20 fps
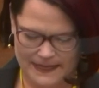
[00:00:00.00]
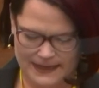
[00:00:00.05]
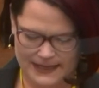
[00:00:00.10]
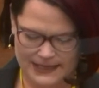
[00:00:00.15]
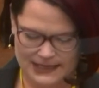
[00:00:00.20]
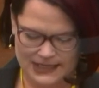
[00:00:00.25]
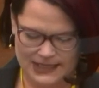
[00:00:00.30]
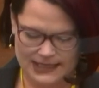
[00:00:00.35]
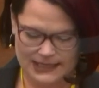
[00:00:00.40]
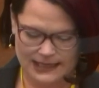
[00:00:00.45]

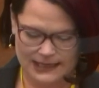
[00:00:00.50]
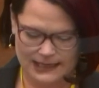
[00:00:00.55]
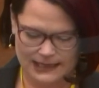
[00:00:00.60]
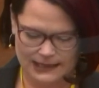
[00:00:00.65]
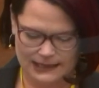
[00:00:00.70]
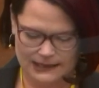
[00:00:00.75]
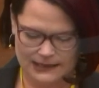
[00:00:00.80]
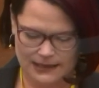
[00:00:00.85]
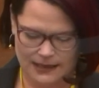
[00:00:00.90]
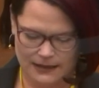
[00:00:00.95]
I just
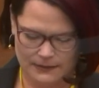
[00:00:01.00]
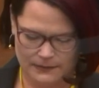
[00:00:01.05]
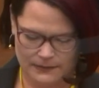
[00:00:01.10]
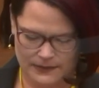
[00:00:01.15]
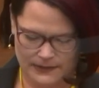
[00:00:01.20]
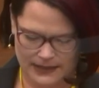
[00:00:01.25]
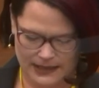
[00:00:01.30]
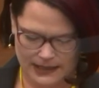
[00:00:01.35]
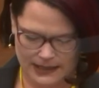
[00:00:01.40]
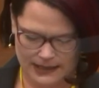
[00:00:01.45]
cleaned up
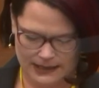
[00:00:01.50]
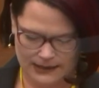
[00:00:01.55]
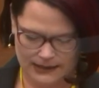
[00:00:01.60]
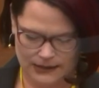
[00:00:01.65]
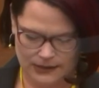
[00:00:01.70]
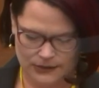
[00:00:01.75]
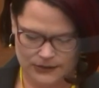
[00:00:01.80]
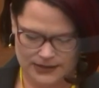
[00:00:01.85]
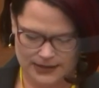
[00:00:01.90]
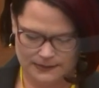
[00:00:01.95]
and
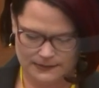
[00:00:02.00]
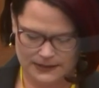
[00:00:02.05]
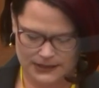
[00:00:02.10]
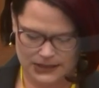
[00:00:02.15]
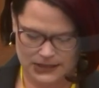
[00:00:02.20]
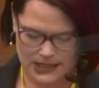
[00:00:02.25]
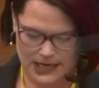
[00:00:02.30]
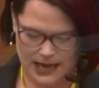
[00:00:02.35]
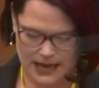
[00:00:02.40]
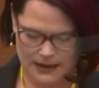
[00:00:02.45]
closed up the
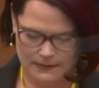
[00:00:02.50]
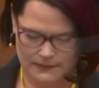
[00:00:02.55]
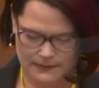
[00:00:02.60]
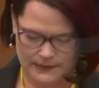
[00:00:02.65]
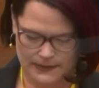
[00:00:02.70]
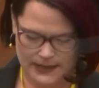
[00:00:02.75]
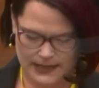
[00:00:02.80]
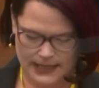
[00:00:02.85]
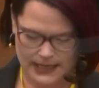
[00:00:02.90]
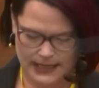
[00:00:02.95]

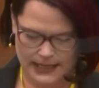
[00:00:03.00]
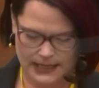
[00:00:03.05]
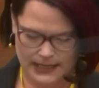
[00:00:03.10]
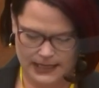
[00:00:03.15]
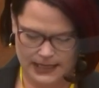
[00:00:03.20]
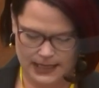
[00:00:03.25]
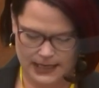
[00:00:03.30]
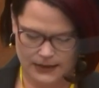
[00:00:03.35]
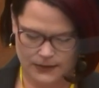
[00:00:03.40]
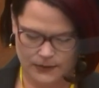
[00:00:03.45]
shop,
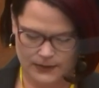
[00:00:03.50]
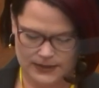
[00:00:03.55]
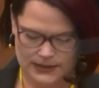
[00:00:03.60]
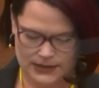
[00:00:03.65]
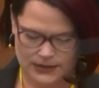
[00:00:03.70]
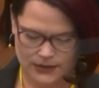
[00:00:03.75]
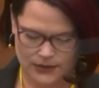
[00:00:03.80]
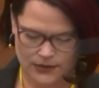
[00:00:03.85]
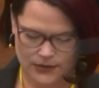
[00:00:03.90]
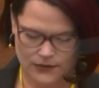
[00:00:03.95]
and I went
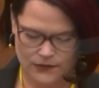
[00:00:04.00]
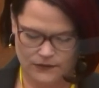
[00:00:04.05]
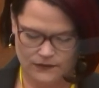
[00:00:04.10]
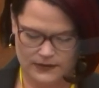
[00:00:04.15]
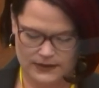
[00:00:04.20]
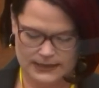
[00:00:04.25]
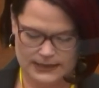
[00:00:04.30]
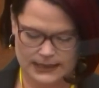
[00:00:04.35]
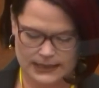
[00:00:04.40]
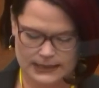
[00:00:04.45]
to go
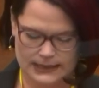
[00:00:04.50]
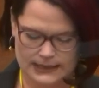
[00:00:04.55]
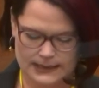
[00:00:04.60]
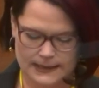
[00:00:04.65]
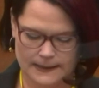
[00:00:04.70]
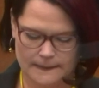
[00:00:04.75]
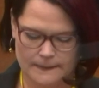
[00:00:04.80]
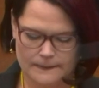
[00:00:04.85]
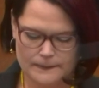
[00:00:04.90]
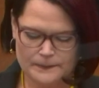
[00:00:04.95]

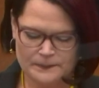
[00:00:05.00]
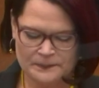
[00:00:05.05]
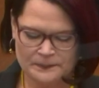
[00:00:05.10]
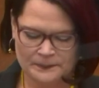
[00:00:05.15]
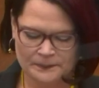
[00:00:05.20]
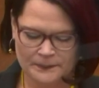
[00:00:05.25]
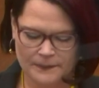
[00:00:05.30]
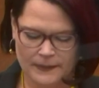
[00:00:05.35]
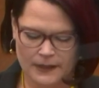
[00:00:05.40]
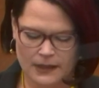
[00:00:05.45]
visit
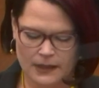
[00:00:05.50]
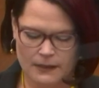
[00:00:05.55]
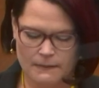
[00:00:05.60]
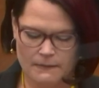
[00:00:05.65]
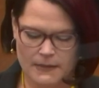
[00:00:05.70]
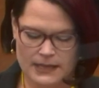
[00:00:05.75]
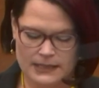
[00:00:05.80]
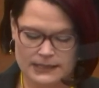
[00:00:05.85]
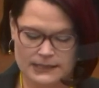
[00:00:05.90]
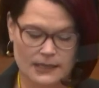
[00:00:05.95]

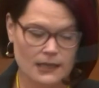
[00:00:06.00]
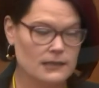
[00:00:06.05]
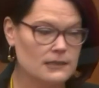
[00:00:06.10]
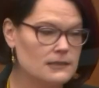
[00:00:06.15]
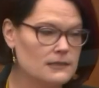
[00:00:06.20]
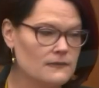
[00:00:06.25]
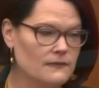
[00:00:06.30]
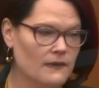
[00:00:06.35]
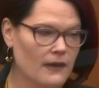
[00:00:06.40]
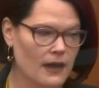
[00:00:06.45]
my
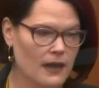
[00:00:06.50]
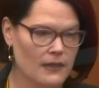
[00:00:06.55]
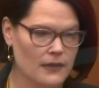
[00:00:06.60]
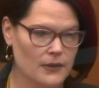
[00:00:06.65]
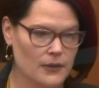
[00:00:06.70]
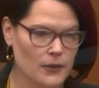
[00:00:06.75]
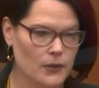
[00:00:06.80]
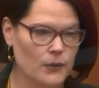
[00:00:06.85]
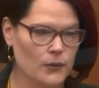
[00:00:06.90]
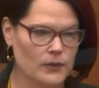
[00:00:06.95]
son's
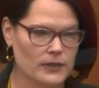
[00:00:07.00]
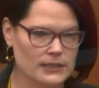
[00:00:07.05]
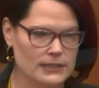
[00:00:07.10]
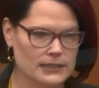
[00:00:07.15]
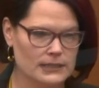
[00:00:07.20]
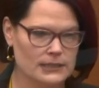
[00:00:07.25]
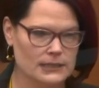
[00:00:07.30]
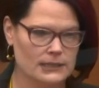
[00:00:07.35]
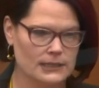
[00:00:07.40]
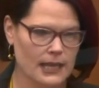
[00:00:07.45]
father, who
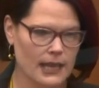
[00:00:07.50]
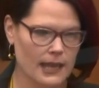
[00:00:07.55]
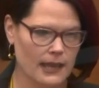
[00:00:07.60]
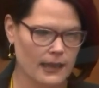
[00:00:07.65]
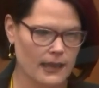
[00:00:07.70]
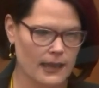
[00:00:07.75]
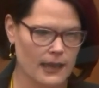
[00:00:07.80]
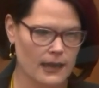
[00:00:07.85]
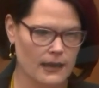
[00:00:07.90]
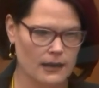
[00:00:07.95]
was
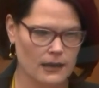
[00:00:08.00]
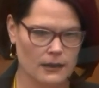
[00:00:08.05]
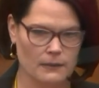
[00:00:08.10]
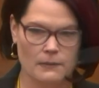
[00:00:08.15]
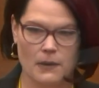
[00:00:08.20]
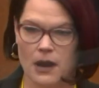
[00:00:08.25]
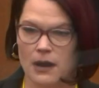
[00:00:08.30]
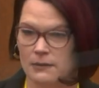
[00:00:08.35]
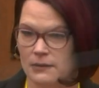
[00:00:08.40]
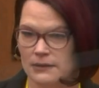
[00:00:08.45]
staying at
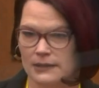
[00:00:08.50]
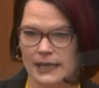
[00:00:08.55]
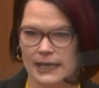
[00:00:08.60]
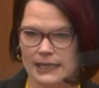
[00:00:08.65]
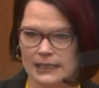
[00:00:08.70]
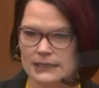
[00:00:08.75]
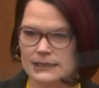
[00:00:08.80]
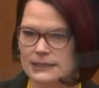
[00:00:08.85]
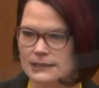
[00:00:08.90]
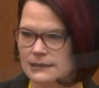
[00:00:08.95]
Harbor
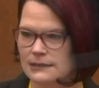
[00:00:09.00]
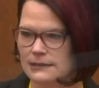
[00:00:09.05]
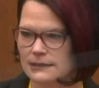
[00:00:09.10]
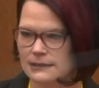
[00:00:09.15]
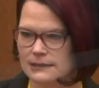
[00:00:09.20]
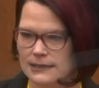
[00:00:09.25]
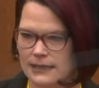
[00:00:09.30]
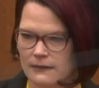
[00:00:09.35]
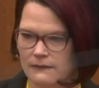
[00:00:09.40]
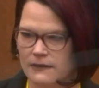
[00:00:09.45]
Lights,
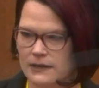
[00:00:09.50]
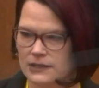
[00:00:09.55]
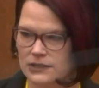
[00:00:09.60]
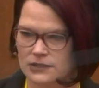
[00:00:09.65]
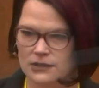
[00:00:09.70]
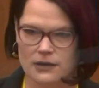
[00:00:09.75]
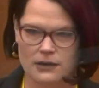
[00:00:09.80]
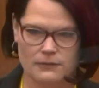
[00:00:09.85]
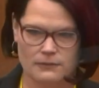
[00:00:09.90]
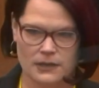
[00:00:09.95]
the
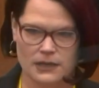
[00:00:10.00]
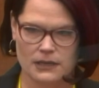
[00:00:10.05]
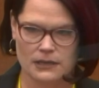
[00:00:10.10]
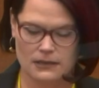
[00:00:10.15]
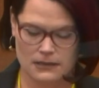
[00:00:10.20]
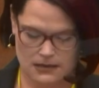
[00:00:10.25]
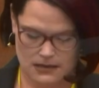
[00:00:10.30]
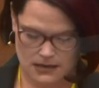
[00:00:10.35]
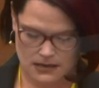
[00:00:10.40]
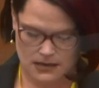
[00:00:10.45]
Salvation
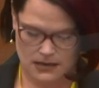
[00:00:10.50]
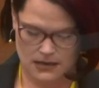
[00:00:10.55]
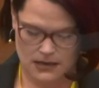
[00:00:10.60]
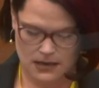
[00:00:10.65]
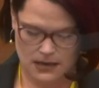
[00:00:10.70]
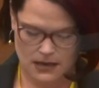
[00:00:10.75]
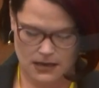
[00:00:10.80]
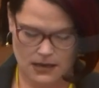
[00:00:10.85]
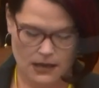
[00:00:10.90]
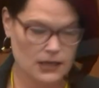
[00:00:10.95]
Army
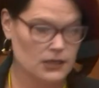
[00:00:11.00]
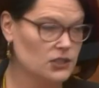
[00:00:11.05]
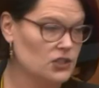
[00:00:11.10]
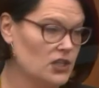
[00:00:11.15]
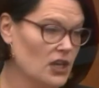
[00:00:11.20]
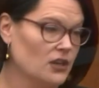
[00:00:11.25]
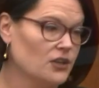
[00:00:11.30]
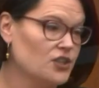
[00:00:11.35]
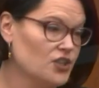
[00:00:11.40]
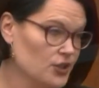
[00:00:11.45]

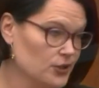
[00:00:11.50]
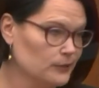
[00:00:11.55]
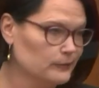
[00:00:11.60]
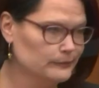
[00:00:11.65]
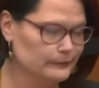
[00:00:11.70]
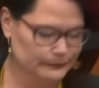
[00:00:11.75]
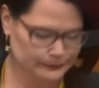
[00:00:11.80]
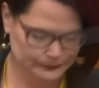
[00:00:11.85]
shelter.